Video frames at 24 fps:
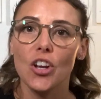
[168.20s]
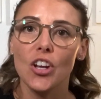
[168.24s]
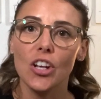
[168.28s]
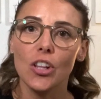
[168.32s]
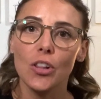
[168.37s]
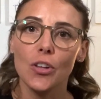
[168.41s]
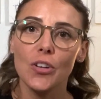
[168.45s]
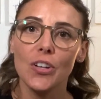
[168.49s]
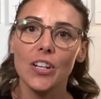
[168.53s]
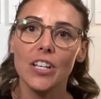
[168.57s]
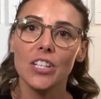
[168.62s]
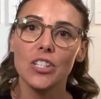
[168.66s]

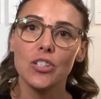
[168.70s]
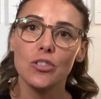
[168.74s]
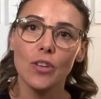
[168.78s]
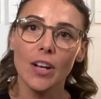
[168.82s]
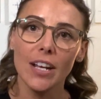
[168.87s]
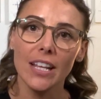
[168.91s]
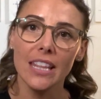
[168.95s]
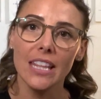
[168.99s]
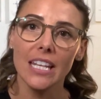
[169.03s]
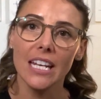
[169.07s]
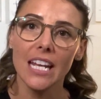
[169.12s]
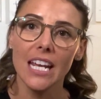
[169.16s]
including
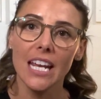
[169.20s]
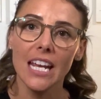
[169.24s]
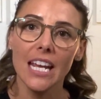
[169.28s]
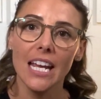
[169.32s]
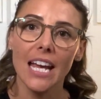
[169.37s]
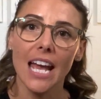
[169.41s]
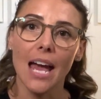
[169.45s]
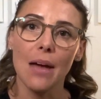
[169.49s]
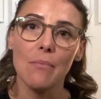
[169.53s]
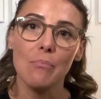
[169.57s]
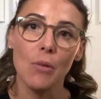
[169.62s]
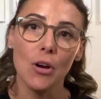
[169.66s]
strengthening
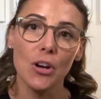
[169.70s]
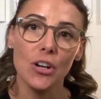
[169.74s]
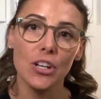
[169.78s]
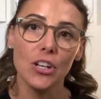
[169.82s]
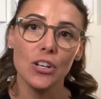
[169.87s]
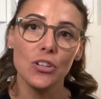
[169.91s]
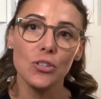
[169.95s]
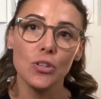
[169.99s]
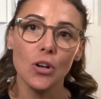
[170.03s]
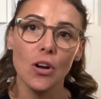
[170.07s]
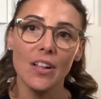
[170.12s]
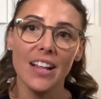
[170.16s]
and motor
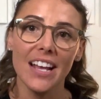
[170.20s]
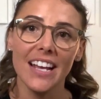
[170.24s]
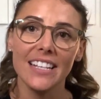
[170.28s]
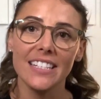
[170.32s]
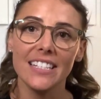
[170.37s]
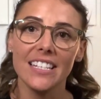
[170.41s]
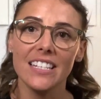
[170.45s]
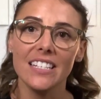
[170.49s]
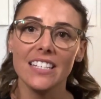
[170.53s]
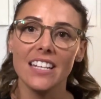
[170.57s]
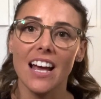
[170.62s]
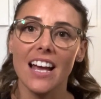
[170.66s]
control
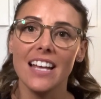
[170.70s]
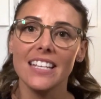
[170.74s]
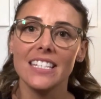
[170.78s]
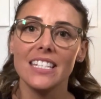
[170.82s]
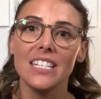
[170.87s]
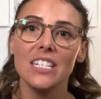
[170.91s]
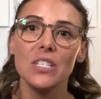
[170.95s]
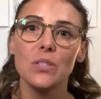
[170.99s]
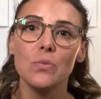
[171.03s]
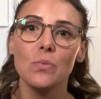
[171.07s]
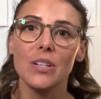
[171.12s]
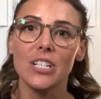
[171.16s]

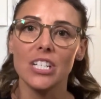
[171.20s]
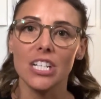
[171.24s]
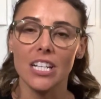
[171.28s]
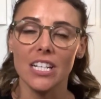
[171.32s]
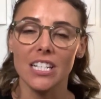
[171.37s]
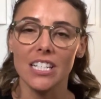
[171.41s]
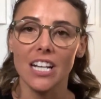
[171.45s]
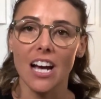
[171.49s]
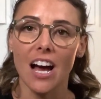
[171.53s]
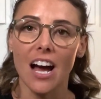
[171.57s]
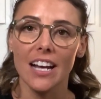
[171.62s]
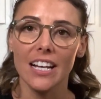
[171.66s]
exercises, which can
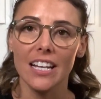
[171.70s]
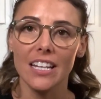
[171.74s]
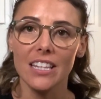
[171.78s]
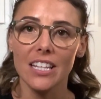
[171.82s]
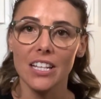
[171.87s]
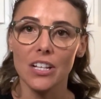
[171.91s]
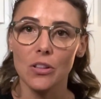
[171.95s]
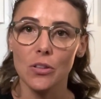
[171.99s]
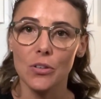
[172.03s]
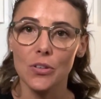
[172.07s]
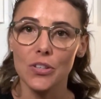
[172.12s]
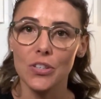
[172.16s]
target the
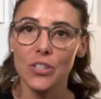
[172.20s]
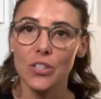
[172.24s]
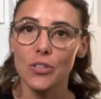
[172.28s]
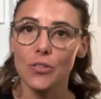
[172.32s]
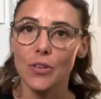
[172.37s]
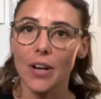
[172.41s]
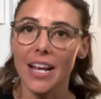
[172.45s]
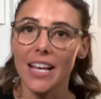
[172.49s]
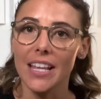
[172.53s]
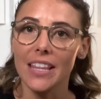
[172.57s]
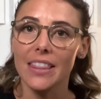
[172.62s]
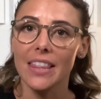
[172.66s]
glute
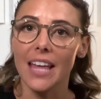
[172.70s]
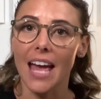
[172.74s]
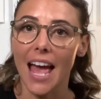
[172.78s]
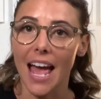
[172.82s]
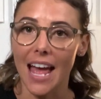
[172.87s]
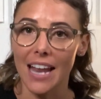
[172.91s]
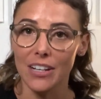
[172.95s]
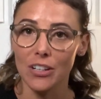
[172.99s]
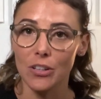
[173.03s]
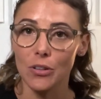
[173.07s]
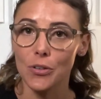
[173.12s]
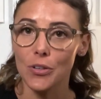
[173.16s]
strength
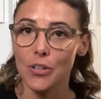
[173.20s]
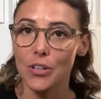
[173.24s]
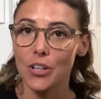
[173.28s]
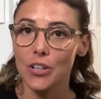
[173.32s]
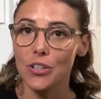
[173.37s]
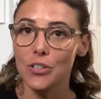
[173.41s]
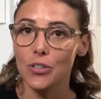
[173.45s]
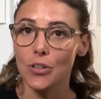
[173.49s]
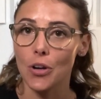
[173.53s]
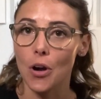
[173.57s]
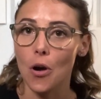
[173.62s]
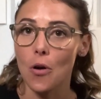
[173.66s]
and glute
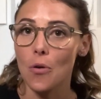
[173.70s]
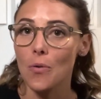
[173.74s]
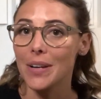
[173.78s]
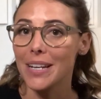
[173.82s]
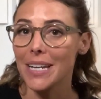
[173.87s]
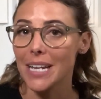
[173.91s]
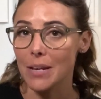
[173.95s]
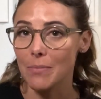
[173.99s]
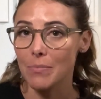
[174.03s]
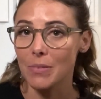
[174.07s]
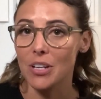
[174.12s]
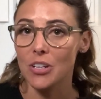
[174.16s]
control and
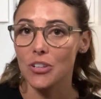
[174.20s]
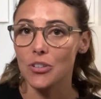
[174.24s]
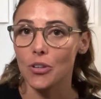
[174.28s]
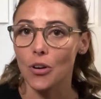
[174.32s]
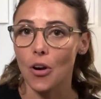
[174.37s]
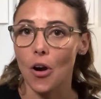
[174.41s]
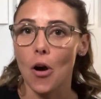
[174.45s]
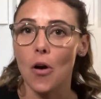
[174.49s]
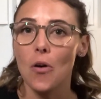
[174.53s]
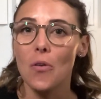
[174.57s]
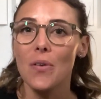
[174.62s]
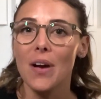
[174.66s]
hip
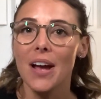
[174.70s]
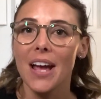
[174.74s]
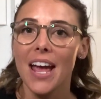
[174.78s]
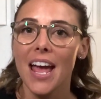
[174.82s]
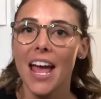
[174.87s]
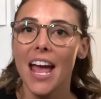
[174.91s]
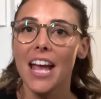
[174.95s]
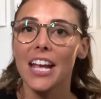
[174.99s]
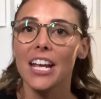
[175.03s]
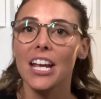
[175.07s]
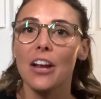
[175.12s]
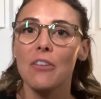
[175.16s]
control,
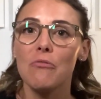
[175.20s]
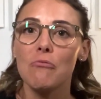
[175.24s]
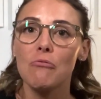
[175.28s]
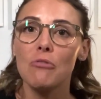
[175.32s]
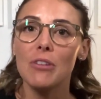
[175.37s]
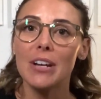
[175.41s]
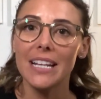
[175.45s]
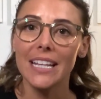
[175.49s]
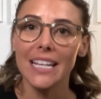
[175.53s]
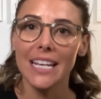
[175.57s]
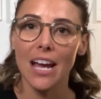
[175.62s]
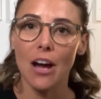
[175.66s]
can
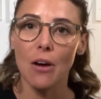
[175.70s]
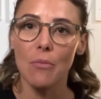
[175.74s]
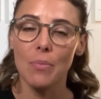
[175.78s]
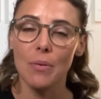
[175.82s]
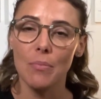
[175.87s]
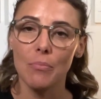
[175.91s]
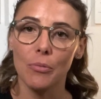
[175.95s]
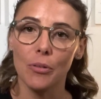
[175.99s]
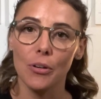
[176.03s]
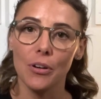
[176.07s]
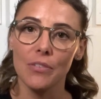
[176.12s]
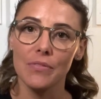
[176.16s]
really help
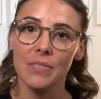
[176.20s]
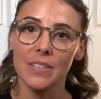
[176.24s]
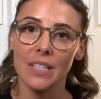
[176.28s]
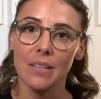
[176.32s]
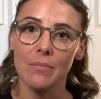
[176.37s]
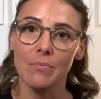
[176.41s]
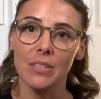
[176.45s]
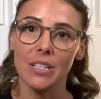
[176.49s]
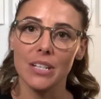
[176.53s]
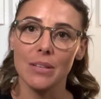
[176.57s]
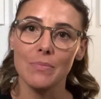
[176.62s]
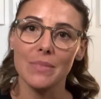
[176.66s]
improve
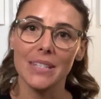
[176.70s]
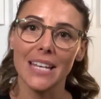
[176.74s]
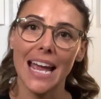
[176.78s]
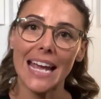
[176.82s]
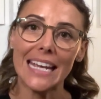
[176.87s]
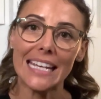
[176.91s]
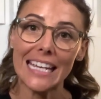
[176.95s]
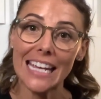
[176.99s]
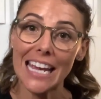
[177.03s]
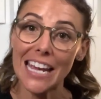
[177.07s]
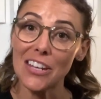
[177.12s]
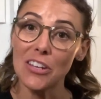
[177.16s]
symptoms
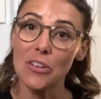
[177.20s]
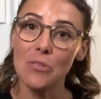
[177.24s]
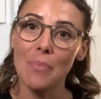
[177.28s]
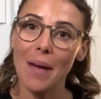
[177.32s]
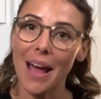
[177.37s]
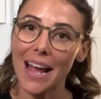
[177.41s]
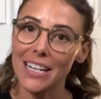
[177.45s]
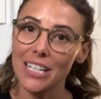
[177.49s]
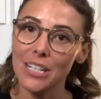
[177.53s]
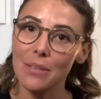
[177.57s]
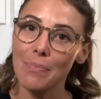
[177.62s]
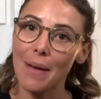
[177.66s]
and get you
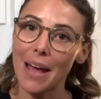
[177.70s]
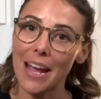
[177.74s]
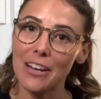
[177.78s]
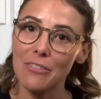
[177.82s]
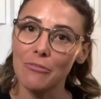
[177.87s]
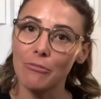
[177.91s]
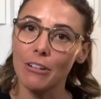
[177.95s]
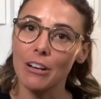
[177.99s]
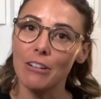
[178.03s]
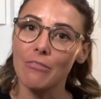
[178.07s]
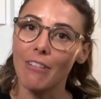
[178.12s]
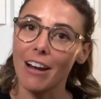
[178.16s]
back to
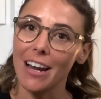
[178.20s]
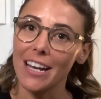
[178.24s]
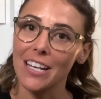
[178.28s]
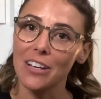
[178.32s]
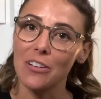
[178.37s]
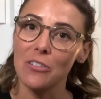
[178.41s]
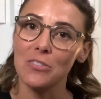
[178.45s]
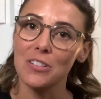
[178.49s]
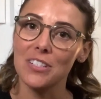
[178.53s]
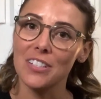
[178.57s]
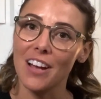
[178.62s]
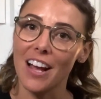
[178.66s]
pain-free running
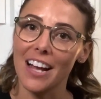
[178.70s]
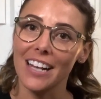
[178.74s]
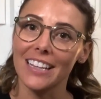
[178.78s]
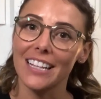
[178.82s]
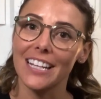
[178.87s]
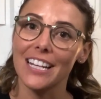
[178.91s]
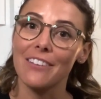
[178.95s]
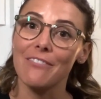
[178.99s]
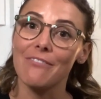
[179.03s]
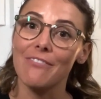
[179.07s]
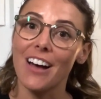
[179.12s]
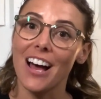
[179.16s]
or
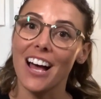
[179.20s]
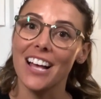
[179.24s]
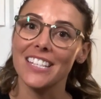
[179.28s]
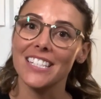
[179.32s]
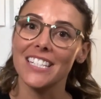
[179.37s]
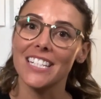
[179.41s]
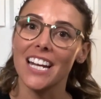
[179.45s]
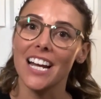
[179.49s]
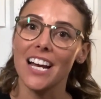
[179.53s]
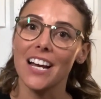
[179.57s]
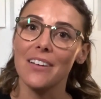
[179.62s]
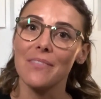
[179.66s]
cycling
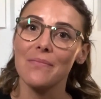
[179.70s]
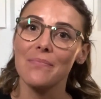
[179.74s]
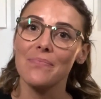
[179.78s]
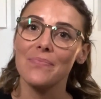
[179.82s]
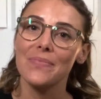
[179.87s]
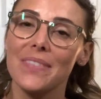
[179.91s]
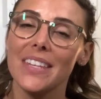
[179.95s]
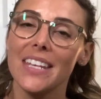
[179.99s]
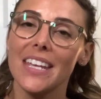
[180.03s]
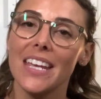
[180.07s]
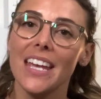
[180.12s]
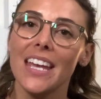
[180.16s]
faster.
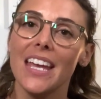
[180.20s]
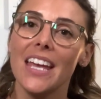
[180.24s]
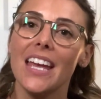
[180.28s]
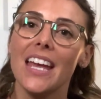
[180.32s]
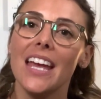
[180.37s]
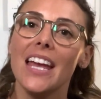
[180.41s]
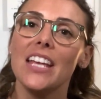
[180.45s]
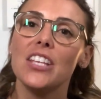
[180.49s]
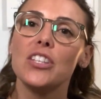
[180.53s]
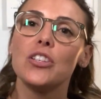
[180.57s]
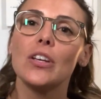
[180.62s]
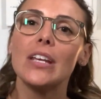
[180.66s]

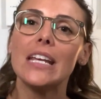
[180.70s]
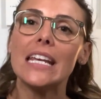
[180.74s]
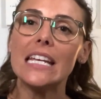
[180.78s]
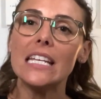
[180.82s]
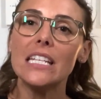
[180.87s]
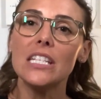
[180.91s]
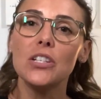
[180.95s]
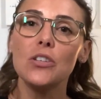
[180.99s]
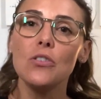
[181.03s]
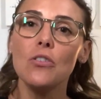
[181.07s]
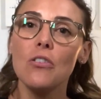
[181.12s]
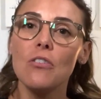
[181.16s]
So here's
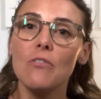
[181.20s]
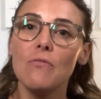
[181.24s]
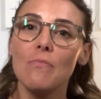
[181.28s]
two